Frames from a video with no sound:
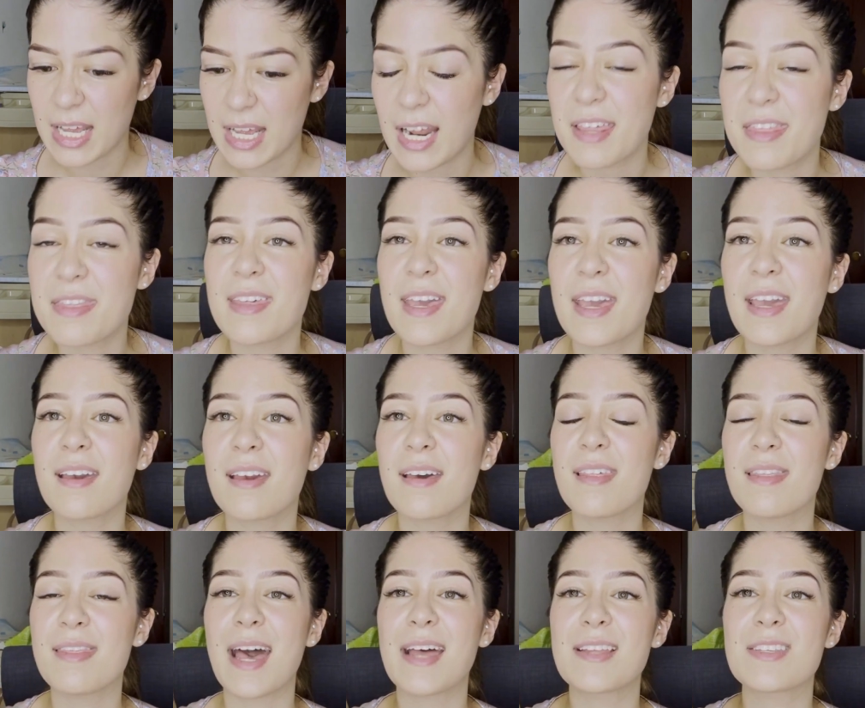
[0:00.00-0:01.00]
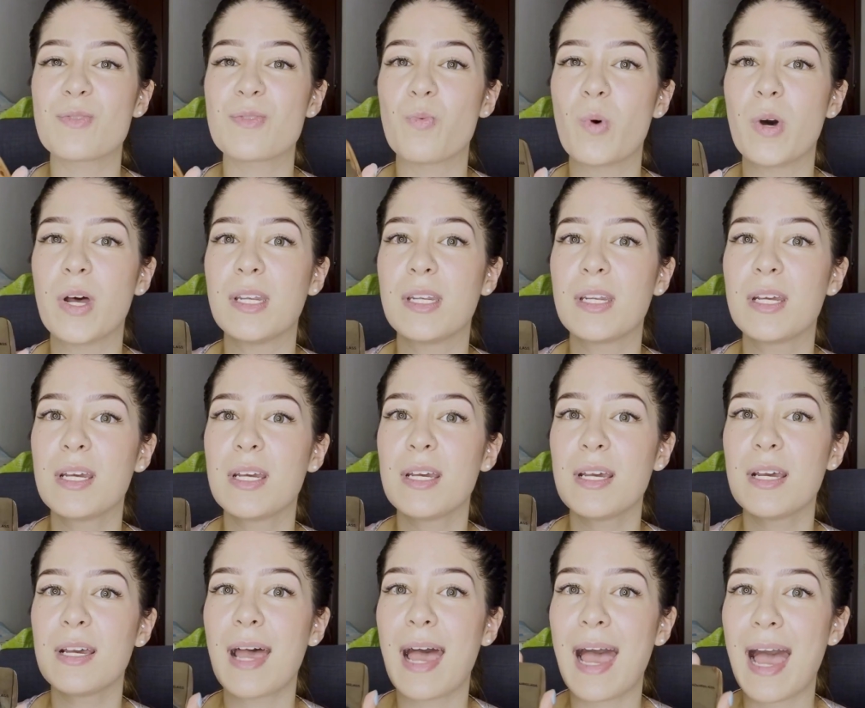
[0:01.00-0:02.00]
And I think that's what
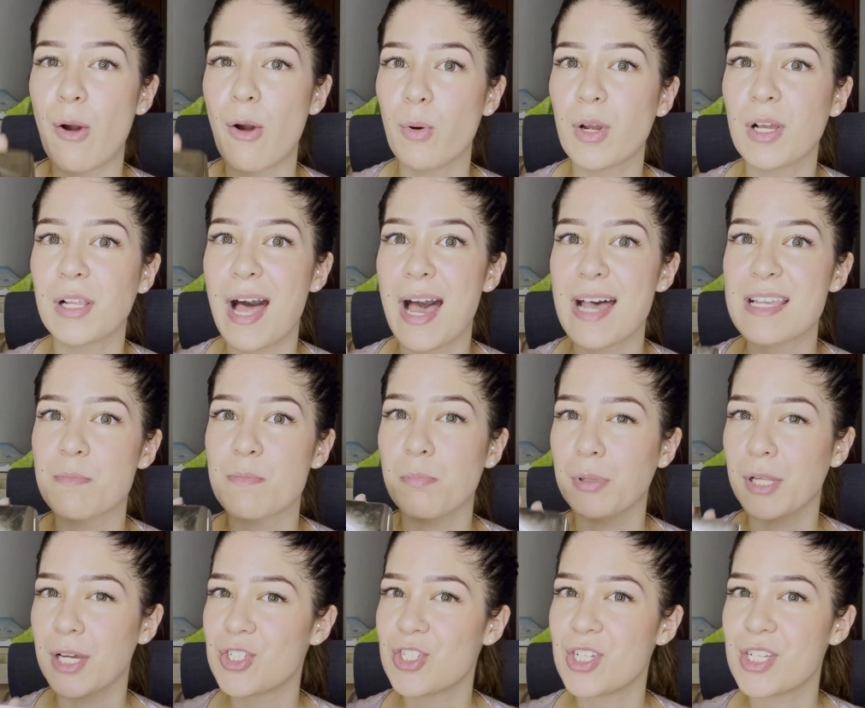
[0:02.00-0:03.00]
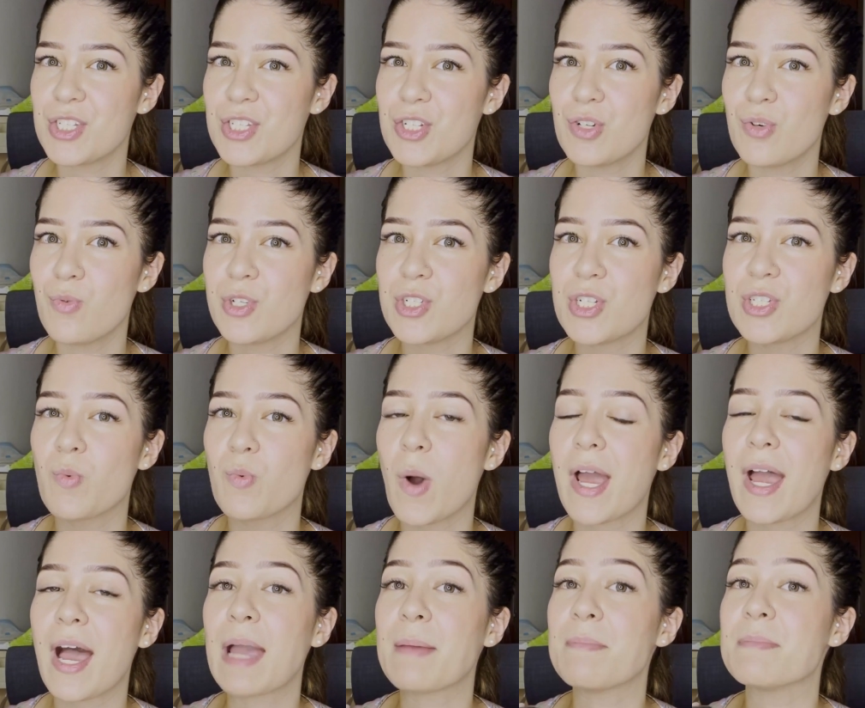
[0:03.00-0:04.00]
Hourglass blushes do, which is
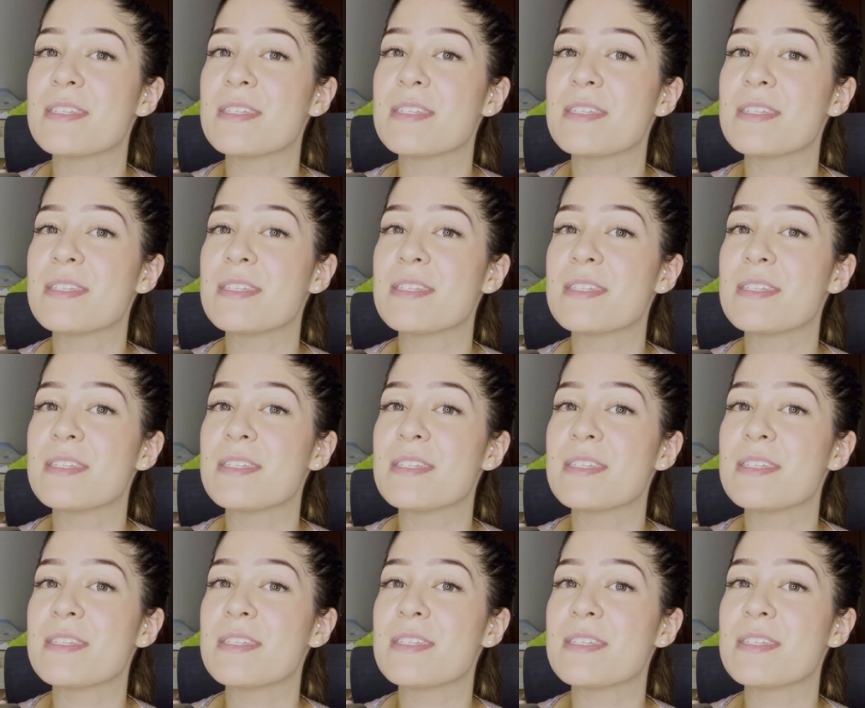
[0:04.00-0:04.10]
why I'm